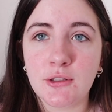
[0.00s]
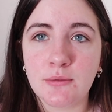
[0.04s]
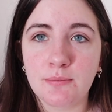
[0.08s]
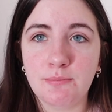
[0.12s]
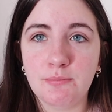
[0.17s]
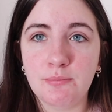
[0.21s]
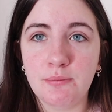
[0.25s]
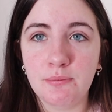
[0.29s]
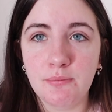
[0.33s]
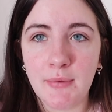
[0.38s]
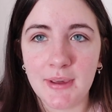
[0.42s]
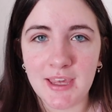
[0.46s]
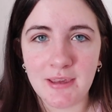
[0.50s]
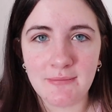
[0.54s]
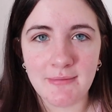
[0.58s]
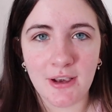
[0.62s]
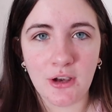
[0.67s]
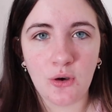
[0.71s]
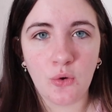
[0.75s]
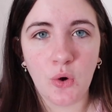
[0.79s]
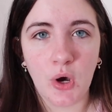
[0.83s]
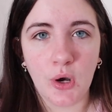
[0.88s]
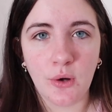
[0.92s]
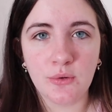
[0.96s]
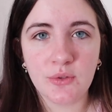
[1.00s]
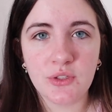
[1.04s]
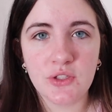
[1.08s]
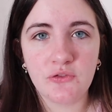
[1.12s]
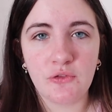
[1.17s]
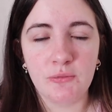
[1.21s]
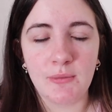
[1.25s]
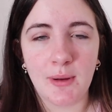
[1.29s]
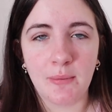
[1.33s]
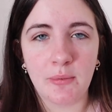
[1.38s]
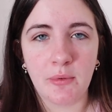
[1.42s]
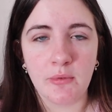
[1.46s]
was making my quotes
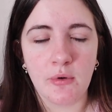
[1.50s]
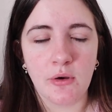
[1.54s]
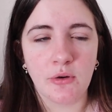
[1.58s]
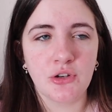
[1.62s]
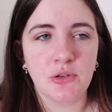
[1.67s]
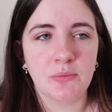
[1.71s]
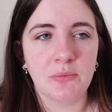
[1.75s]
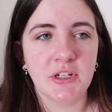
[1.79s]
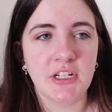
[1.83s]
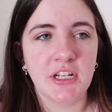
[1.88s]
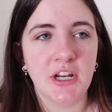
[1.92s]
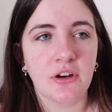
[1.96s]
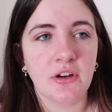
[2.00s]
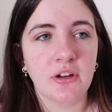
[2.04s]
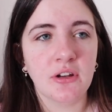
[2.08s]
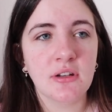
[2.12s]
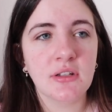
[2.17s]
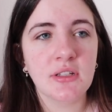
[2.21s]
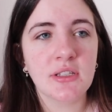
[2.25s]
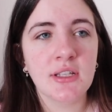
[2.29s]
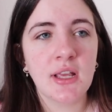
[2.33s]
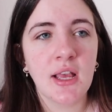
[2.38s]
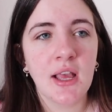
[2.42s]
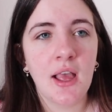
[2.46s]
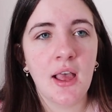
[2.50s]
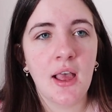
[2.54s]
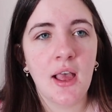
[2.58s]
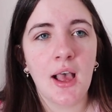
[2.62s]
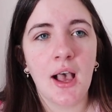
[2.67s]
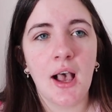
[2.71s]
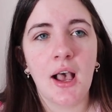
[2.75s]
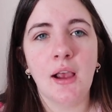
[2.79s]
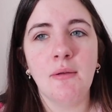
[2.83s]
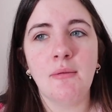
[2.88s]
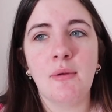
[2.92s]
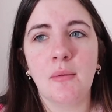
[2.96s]
for my promotion materials,
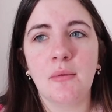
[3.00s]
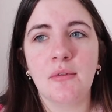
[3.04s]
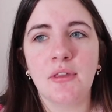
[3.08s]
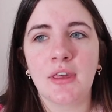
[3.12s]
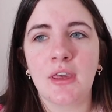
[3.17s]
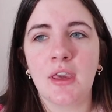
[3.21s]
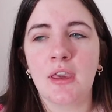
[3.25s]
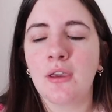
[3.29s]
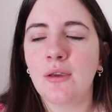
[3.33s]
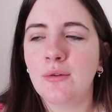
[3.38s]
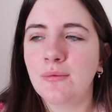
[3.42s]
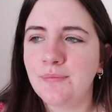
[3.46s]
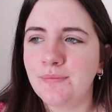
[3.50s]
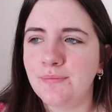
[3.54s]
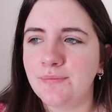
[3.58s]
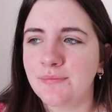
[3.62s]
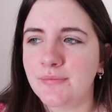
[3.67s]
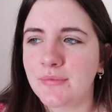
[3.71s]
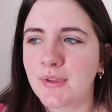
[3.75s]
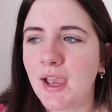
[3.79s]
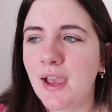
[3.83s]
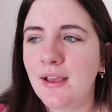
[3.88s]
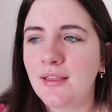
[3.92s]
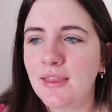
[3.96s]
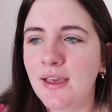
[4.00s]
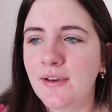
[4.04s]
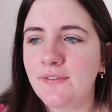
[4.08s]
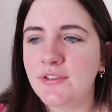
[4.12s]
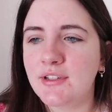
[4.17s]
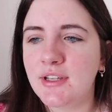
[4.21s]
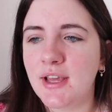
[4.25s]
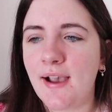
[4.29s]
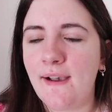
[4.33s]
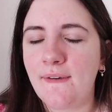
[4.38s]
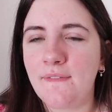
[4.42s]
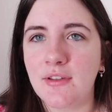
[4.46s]
I remember thinking, I'd love
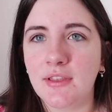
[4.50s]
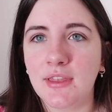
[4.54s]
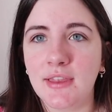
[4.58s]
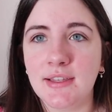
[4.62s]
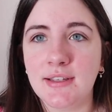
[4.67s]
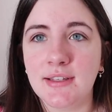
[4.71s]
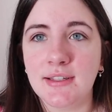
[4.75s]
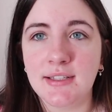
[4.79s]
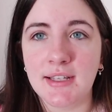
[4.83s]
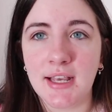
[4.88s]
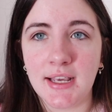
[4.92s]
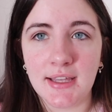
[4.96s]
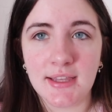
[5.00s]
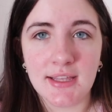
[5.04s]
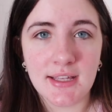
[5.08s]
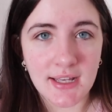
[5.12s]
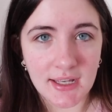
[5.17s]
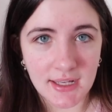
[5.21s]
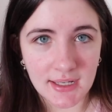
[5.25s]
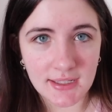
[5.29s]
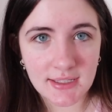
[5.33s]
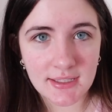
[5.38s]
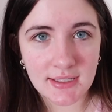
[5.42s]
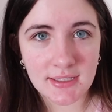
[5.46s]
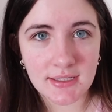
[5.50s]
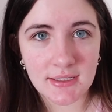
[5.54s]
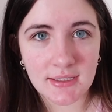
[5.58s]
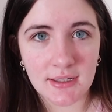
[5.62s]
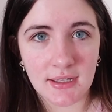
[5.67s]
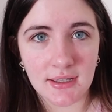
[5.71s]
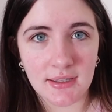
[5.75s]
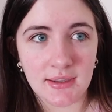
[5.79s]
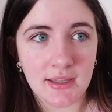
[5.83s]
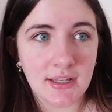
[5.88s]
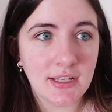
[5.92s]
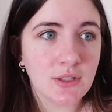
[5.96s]
to have it say
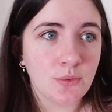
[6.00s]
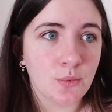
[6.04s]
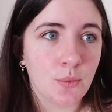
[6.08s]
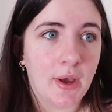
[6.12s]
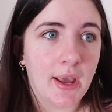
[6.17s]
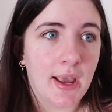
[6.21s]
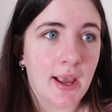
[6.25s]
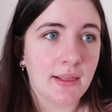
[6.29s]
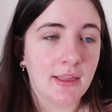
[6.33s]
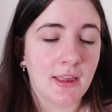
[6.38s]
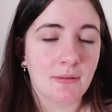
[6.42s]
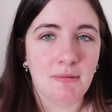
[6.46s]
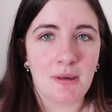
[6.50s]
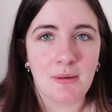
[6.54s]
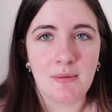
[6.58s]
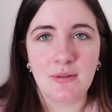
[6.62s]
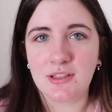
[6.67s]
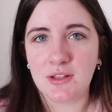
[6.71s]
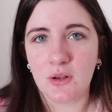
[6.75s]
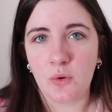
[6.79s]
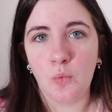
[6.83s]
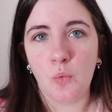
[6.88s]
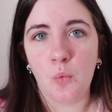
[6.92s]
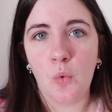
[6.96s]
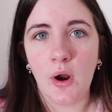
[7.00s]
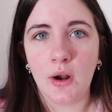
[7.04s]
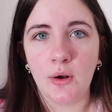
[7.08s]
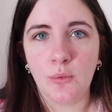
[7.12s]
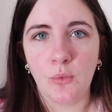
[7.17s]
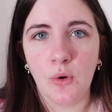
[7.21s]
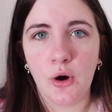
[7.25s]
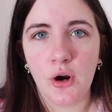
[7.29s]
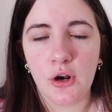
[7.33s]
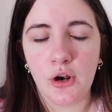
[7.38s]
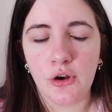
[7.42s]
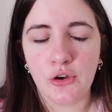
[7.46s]
this way, like maybe it's like
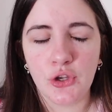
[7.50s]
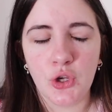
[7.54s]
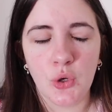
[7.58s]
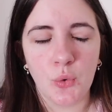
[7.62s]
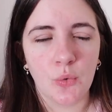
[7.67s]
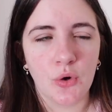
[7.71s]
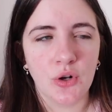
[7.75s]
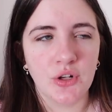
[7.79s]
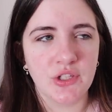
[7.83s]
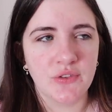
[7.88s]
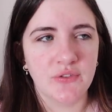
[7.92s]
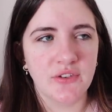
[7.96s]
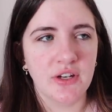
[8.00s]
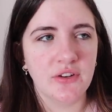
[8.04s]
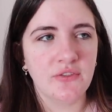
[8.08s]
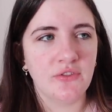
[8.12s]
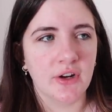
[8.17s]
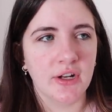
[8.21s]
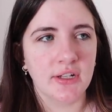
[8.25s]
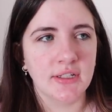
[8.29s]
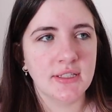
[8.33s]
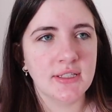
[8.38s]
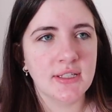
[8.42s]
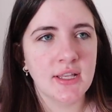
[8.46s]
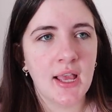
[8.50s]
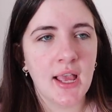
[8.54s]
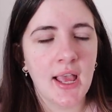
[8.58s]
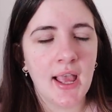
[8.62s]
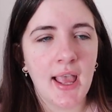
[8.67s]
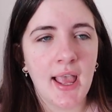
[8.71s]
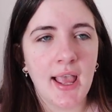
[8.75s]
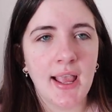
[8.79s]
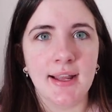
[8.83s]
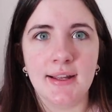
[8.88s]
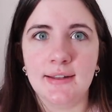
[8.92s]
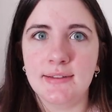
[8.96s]
one word or two words of a difference
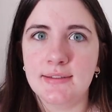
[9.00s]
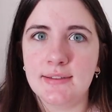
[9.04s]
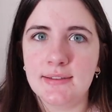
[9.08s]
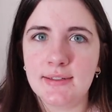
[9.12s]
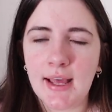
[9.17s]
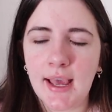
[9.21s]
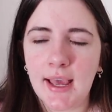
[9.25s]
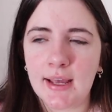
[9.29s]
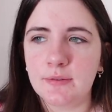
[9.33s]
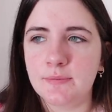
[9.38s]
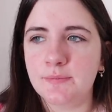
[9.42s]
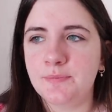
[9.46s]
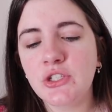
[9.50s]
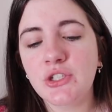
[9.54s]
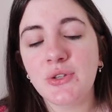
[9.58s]
instead.